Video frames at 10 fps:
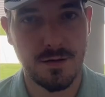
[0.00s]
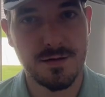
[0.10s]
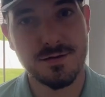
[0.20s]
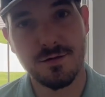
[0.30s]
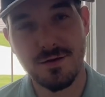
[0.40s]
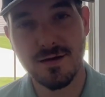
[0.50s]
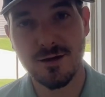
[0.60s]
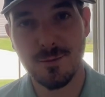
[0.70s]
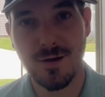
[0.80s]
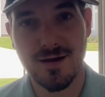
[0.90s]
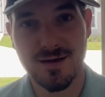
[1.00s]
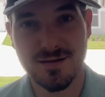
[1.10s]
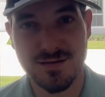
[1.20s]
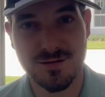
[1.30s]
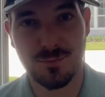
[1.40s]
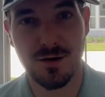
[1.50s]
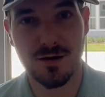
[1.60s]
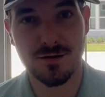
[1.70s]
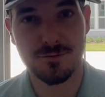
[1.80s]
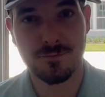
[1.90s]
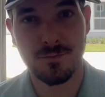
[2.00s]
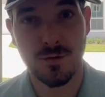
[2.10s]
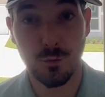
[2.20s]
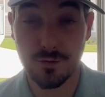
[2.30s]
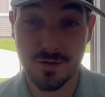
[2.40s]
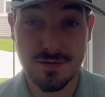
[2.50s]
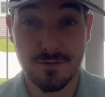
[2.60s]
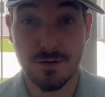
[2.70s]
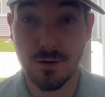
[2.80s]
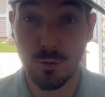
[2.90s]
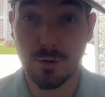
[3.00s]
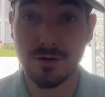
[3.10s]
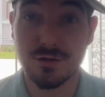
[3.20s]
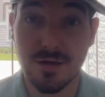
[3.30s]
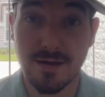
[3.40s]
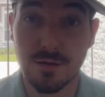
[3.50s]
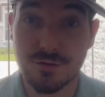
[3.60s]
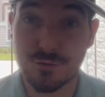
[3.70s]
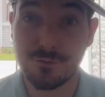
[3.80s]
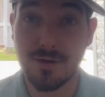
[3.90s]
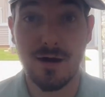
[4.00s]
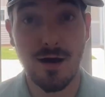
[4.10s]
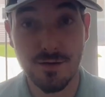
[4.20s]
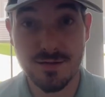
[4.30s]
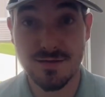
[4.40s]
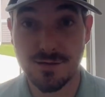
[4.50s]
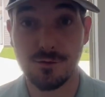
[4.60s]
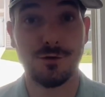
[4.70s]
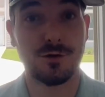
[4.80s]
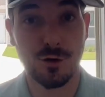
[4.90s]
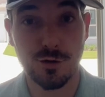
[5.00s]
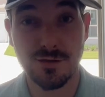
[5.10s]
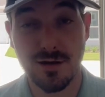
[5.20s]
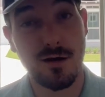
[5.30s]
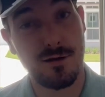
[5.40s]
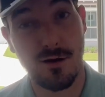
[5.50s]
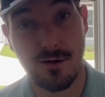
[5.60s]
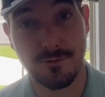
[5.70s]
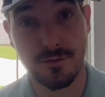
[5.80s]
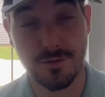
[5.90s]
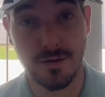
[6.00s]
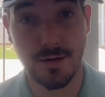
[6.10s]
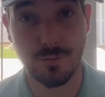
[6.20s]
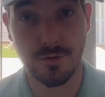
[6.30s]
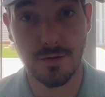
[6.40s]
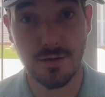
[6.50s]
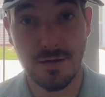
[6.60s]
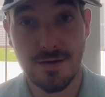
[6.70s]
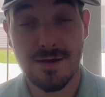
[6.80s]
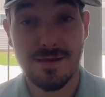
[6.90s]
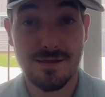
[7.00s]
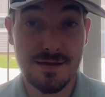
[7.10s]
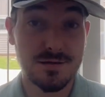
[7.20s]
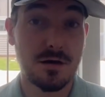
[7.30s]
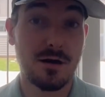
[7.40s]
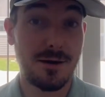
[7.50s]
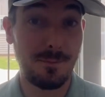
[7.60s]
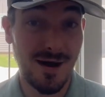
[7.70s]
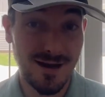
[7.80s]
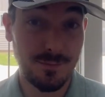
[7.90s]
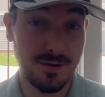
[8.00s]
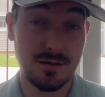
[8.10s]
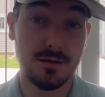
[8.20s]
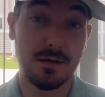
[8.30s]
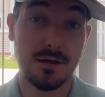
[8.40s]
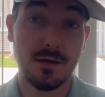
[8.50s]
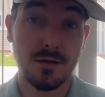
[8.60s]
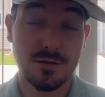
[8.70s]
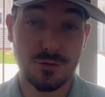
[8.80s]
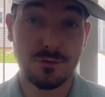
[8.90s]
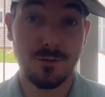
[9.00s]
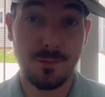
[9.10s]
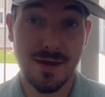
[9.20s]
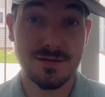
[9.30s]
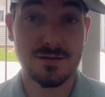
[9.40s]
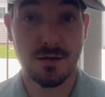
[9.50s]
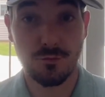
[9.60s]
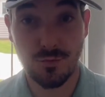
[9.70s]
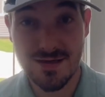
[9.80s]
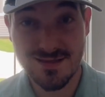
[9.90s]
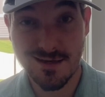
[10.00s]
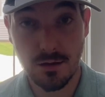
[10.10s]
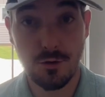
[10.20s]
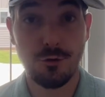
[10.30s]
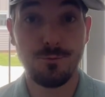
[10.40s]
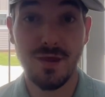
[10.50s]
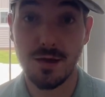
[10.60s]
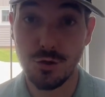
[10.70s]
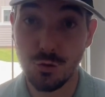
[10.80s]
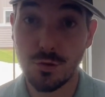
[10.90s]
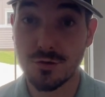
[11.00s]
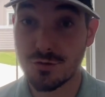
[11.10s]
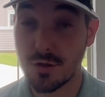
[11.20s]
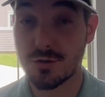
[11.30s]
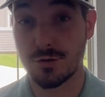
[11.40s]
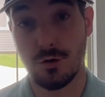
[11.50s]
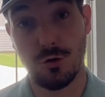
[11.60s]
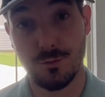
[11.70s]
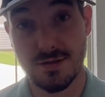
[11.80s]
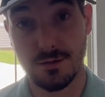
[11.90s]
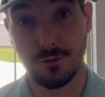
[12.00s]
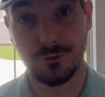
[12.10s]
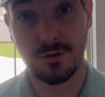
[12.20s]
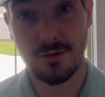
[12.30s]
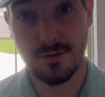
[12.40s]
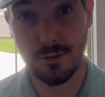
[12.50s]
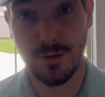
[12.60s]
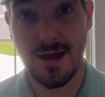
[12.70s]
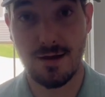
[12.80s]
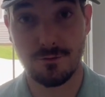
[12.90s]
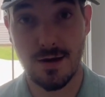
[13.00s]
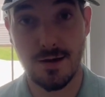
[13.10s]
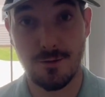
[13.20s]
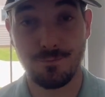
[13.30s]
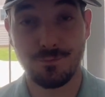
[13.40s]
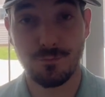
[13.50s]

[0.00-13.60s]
So you're thinking of buying in Easton Park. Well, in this video, we're going to check out two of the hottest deals currently on offer in the neighborhood. These are, in my opinion, two of the best resale home and new construction home deals that we have right now.